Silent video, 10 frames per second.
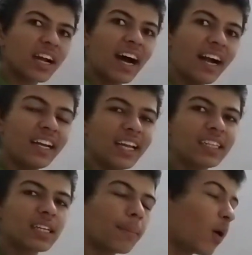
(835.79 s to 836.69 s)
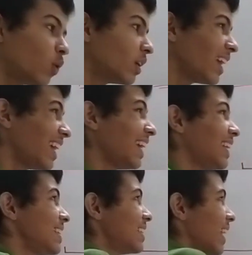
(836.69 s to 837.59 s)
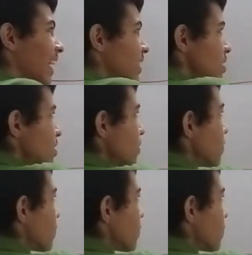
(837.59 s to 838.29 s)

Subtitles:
car takes about 18 seconds.